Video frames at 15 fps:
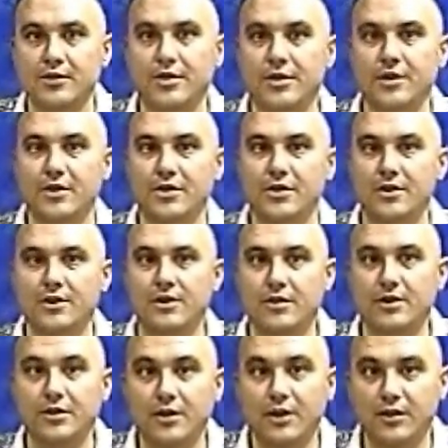to
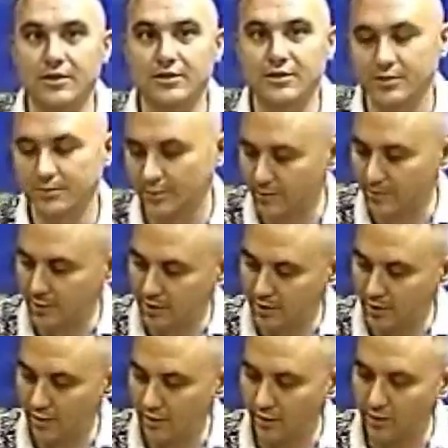conduct this
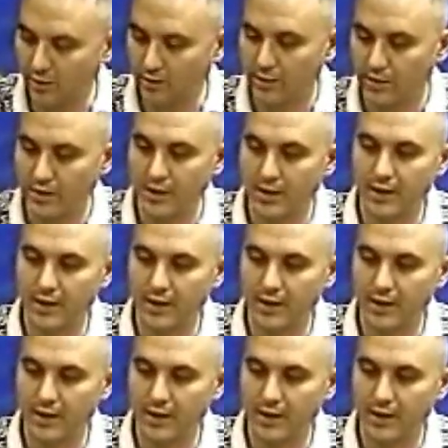experiment are